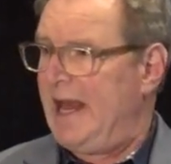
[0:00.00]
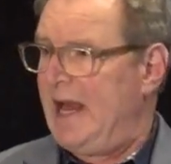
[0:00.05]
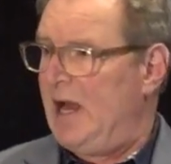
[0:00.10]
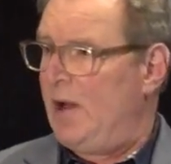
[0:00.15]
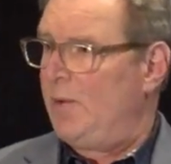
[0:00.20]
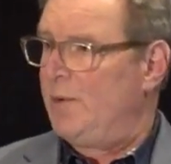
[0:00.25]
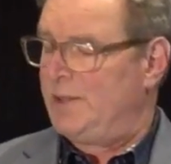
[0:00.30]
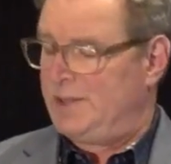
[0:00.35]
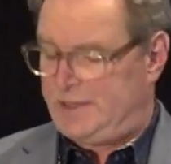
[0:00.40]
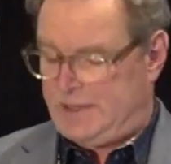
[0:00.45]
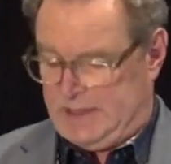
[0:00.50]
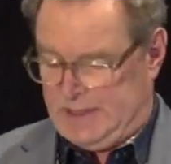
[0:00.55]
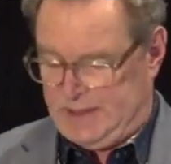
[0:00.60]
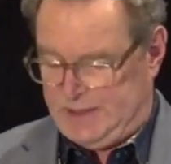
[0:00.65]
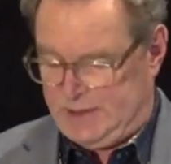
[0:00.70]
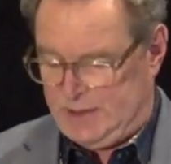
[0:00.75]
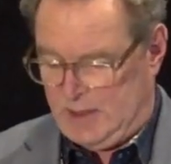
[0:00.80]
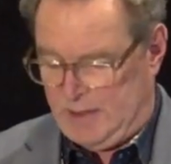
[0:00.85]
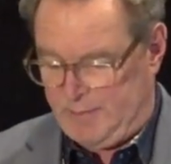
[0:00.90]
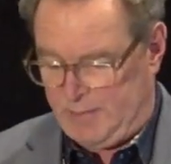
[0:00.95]
ours
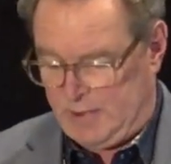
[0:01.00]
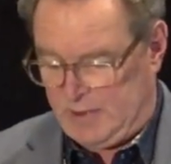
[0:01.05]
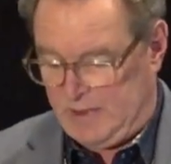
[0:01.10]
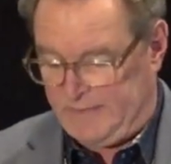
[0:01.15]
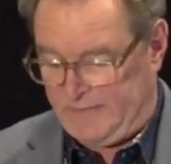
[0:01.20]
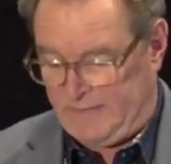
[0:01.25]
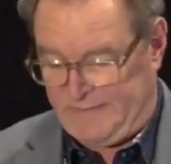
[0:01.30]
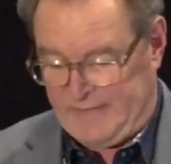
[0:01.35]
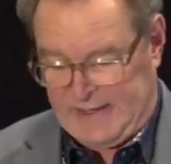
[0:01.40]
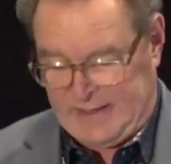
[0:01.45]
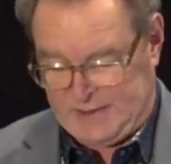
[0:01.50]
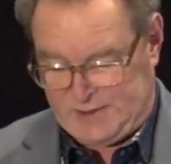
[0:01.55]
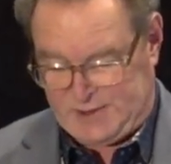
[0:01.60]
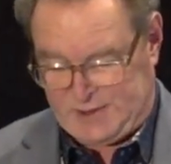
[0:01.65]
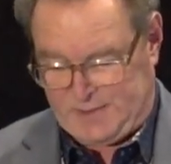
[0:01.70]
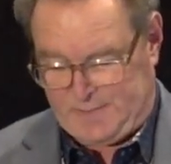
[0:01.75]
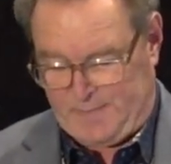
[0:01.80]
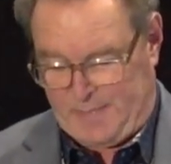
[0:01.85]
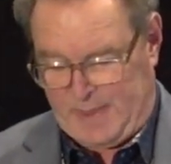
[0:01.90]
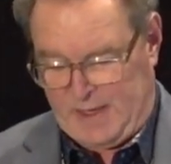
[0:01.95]
is number of
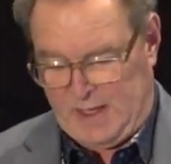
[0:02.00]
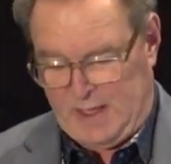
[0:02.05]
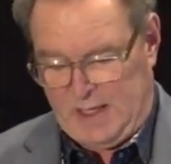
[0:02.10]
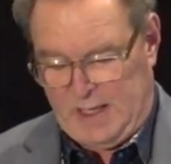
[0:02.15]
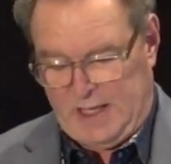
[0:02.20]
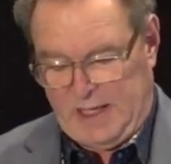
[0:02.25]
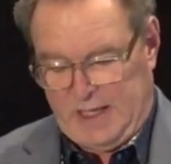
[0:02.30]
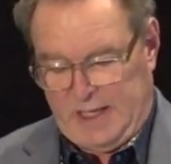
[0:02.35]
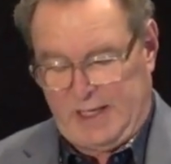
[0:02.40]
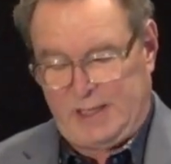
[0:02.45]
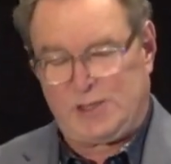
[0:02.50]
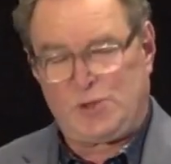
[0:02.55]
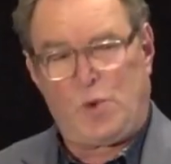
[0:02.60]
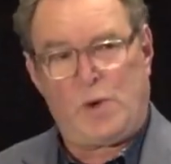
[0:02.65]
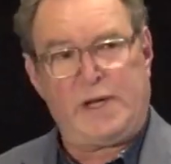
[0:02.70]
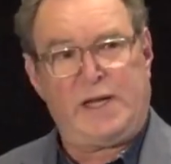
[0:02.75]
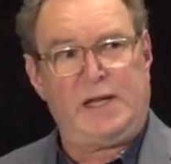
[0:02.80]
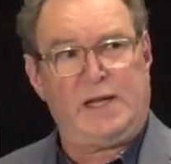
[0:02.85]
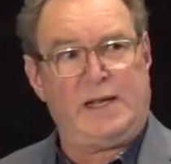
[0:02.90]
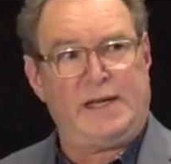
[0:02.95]
events. In
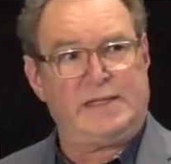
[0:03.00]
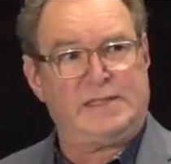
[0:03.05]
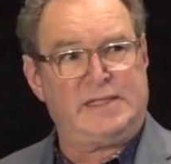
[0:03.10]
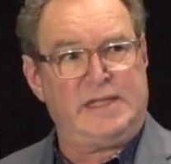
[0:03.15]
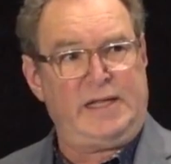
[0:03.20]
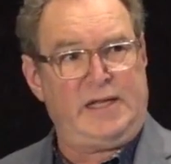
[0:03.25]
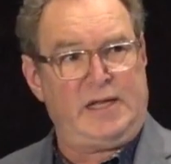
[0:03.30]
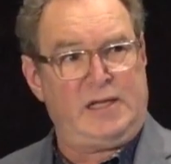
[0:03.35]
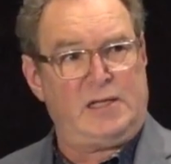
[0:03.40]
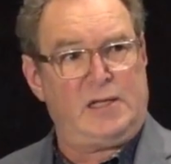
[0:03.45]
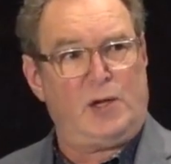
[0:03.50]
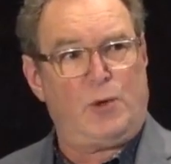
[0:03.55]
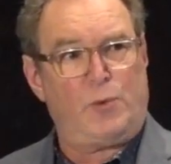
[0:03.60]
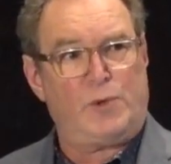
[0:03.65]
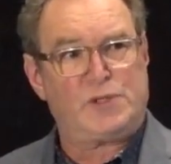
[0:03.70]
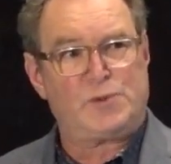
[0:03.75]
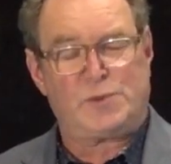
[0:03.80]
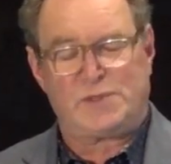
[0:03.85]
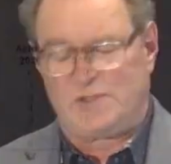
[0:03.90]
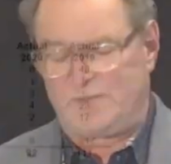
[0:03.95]
2019,
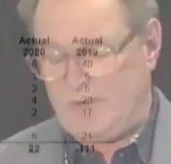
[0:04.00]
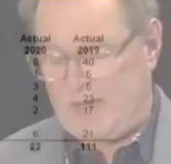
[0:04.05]
which was a